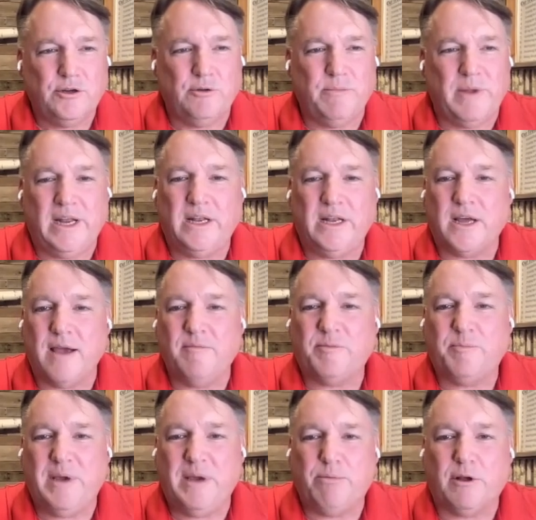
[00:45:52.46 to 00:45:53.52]
Too many
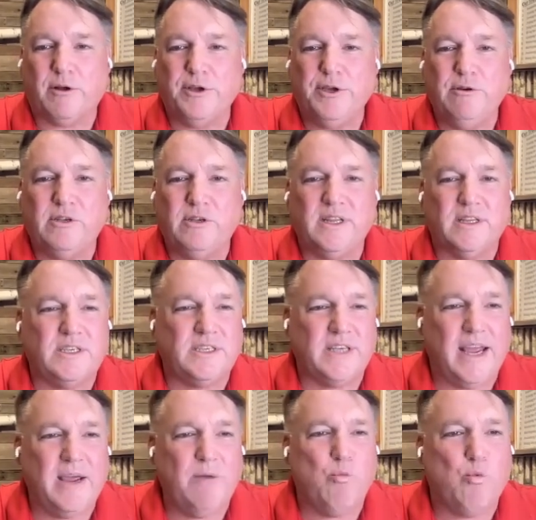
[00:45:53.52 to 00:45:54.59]
times people are using the
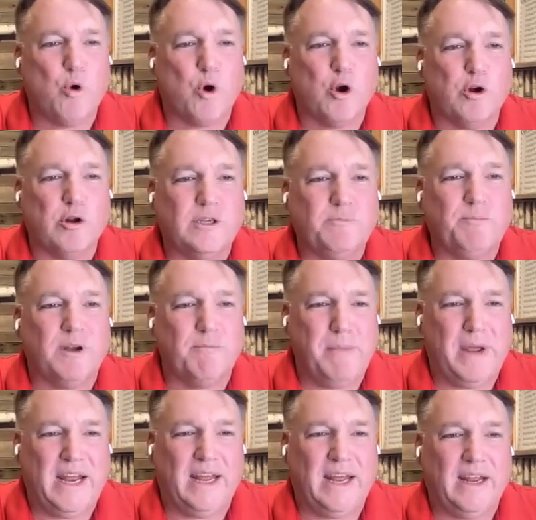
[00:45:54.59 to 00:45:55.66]
same words, but
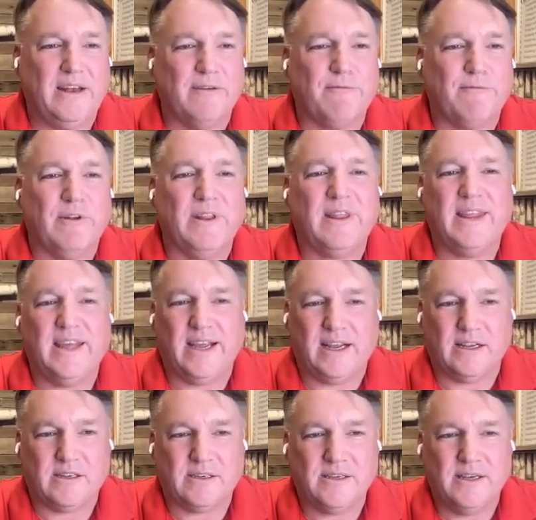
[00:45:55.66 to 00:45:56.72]
meaning different
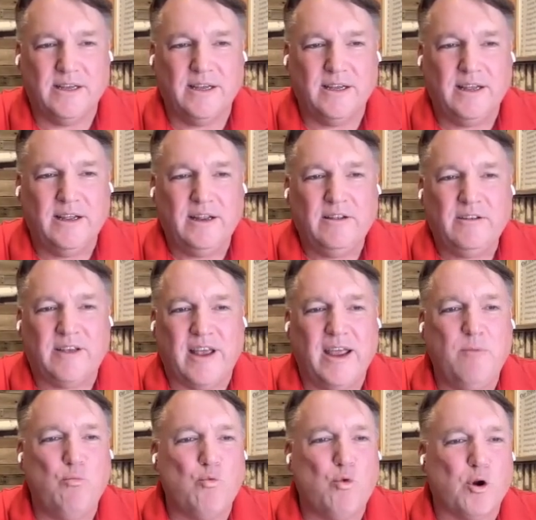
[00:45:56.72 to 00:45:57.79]
things.
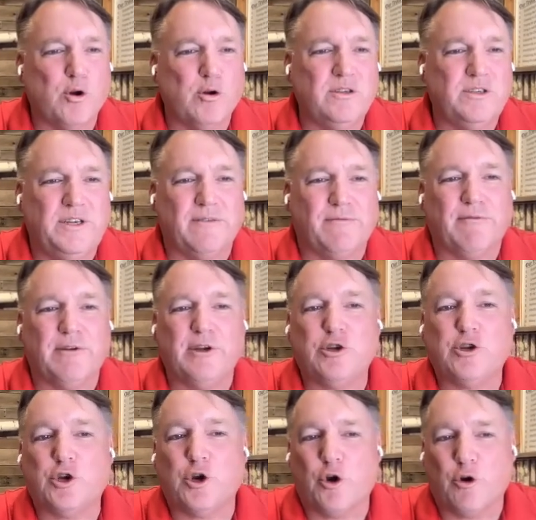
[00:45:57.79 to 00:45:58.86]
Same words,
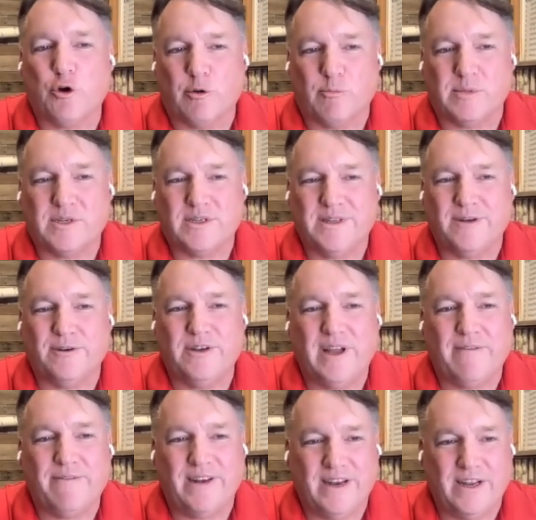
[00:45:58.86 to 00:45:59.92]
different terms. Their
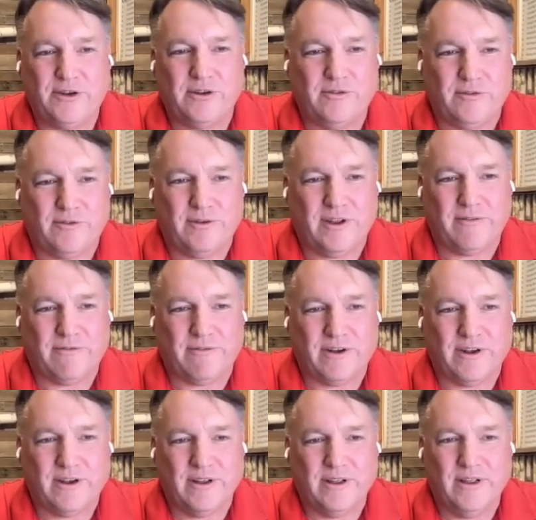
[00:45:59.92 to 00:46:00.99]
definitions are
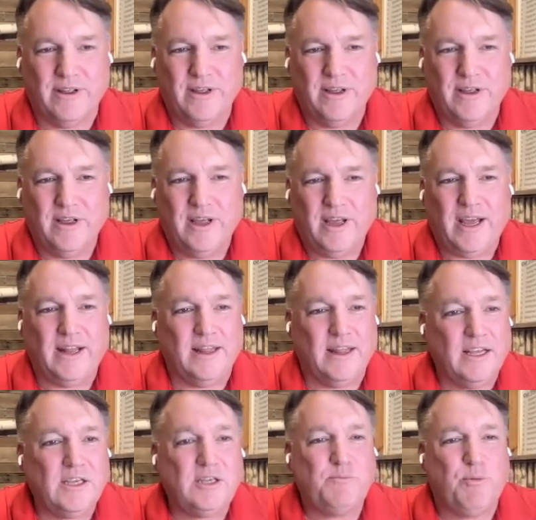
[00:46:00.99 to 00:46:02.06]
different. And
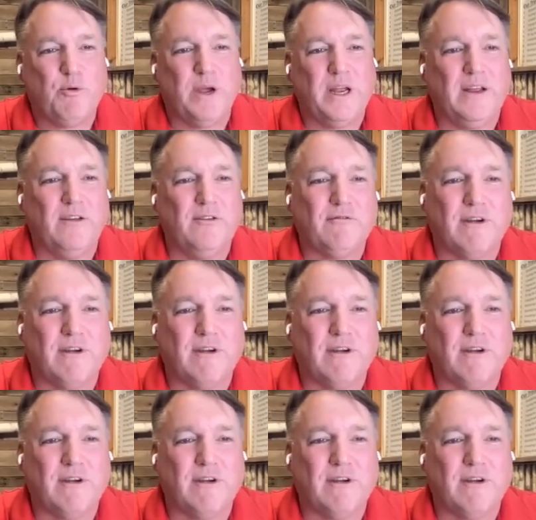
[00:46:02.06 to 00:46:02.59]
this point